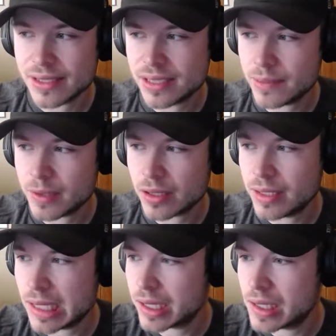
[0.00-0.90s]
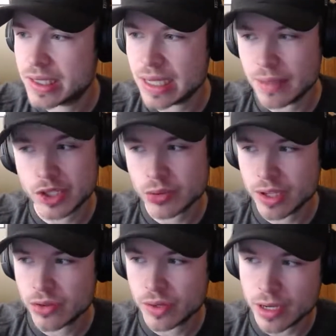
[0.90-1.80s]
It's typically not a good time to
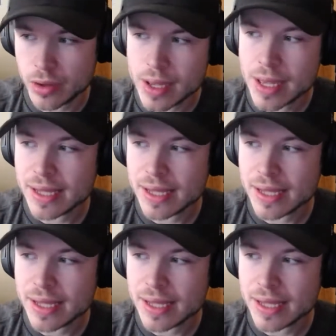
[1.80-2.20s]
swing 3-0.